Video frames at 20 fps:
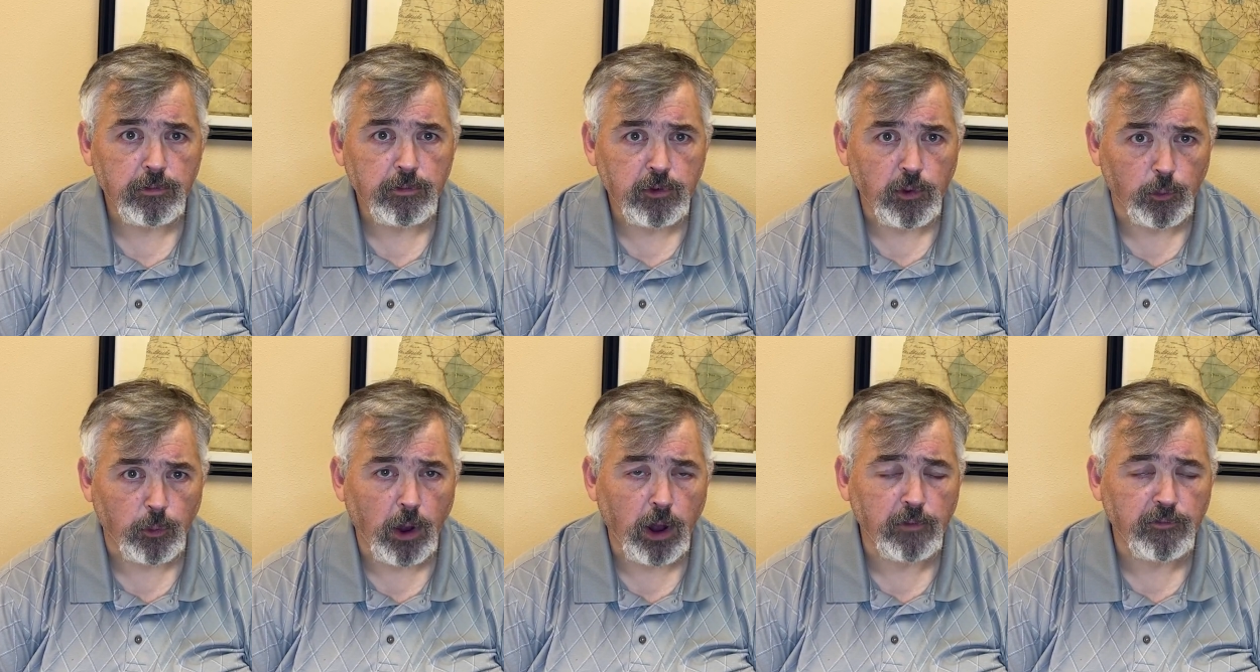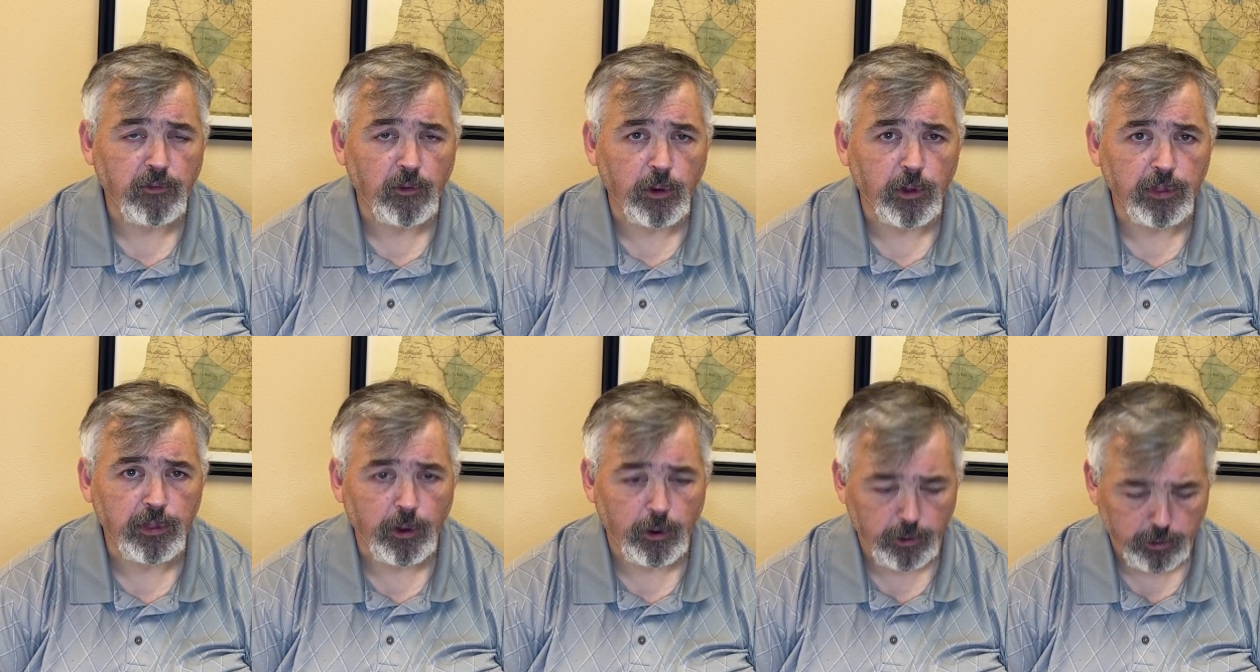to run for a
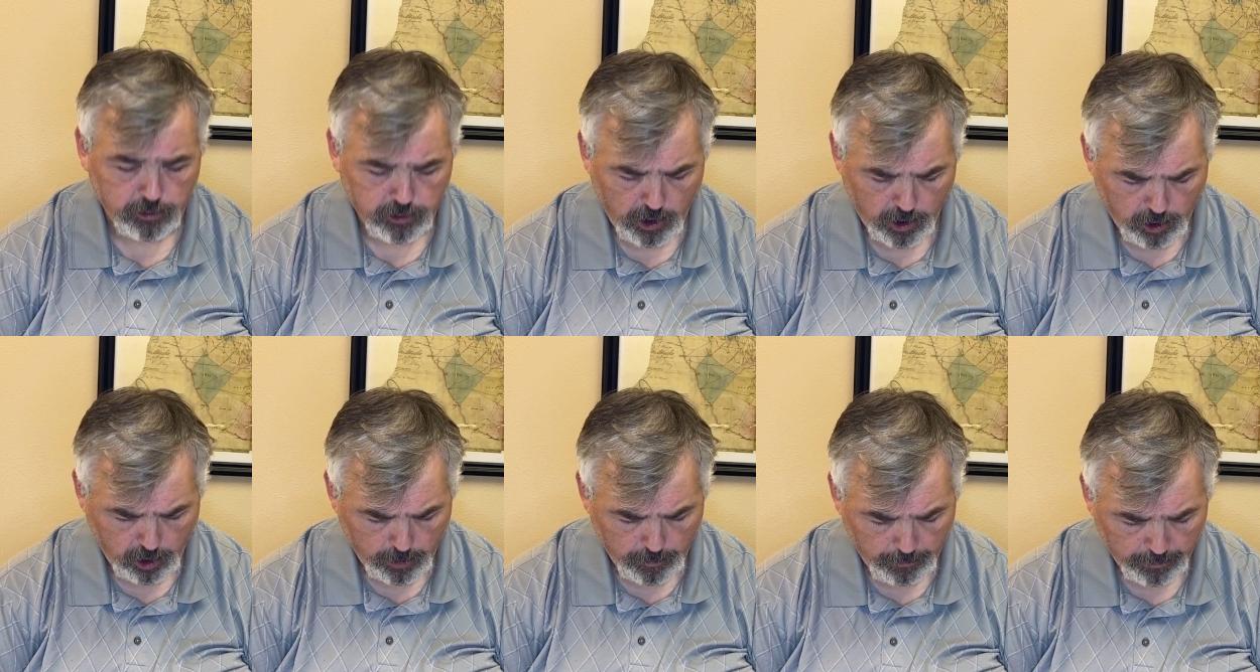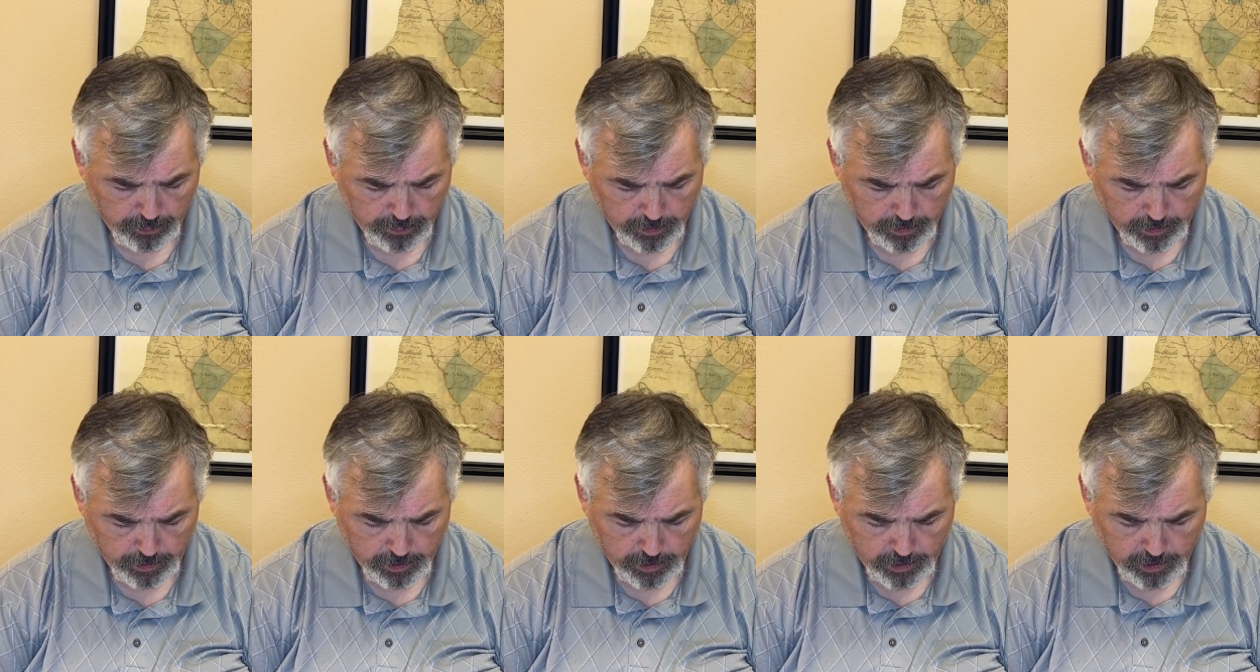third term,
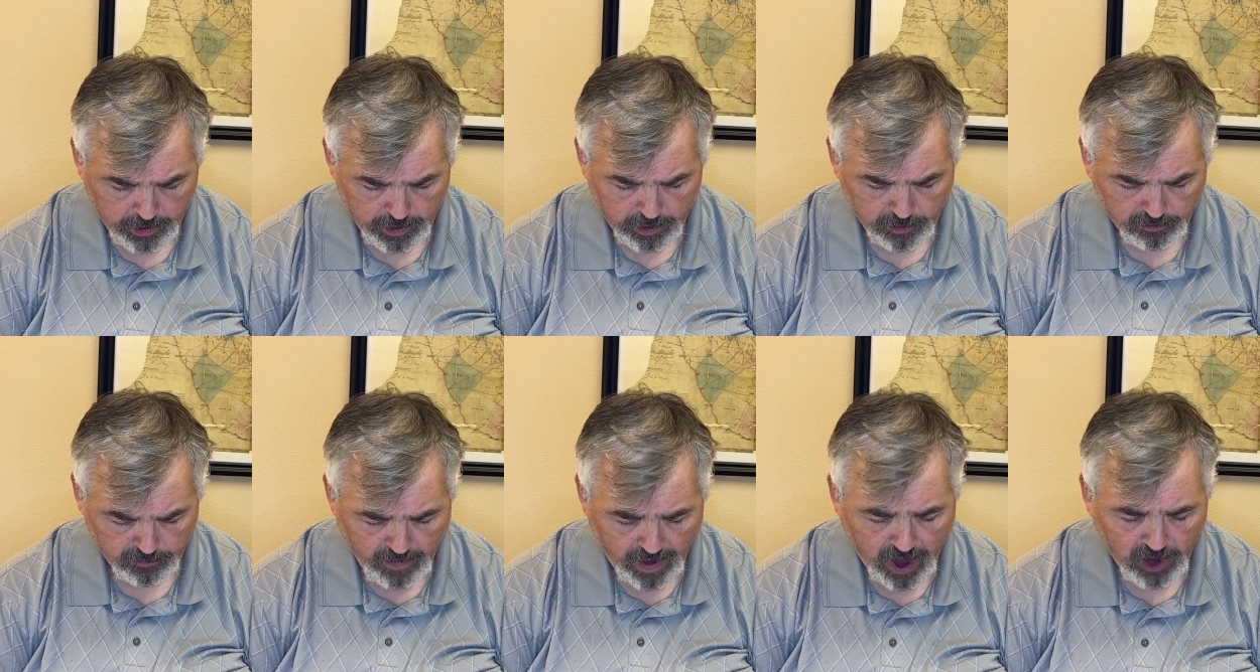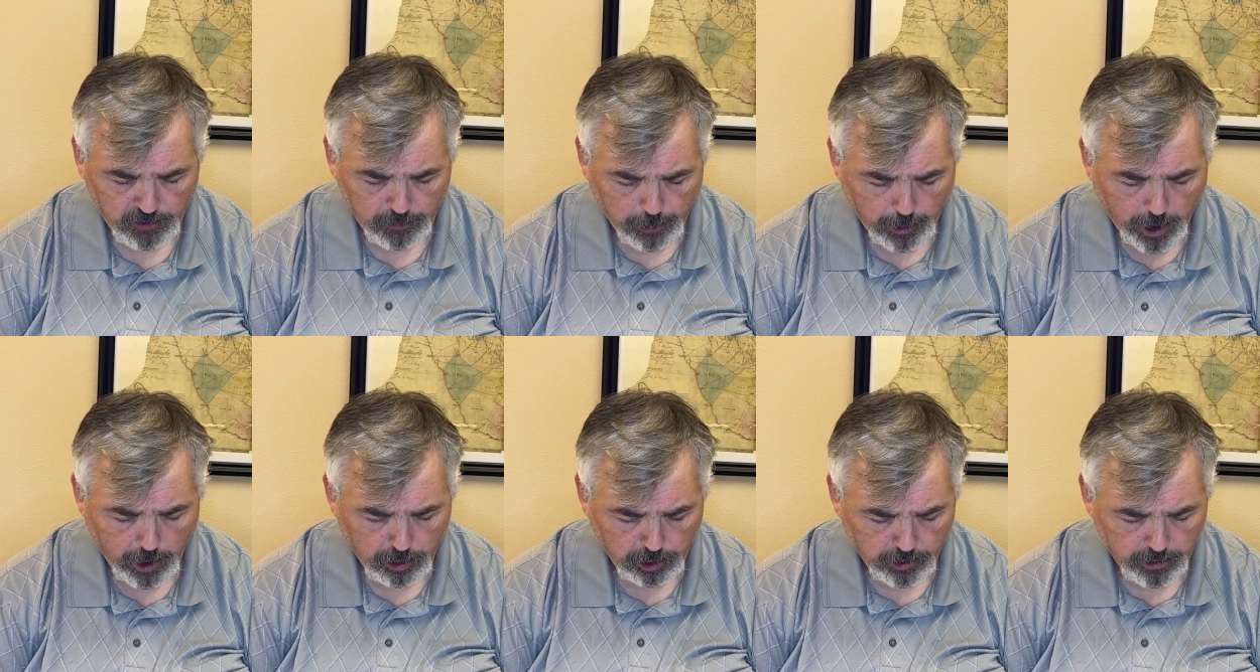his vice
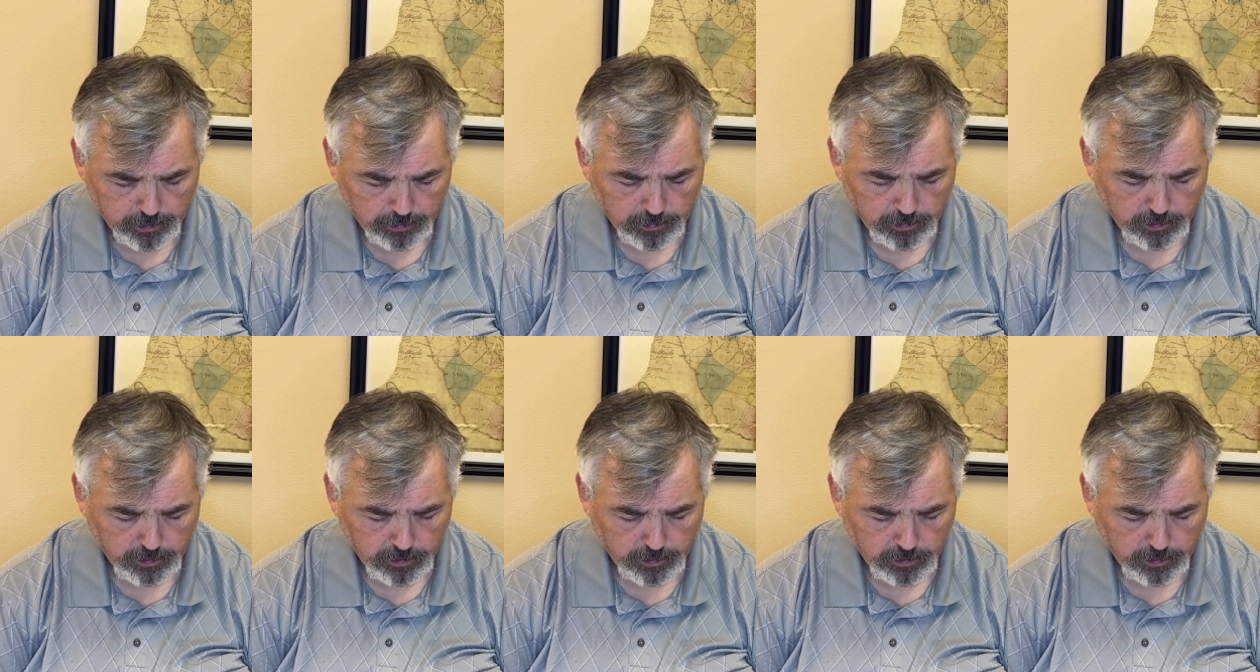president,